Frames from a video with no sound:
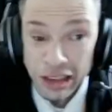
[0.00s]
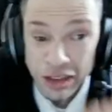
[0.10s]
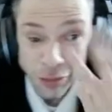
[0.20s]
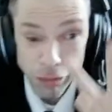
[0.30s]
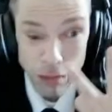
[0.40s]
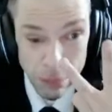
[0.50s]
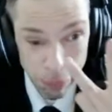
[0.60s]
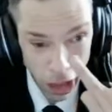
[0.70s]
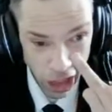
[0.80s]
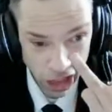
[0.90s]
into three
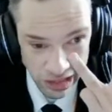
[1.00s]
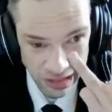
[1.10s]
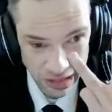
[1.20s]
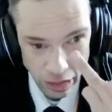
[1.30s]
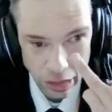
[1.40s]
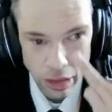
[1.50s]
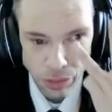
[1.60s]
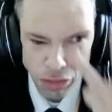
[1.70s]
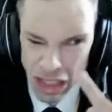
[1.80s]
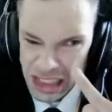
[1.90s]
parts,
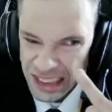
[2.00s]
three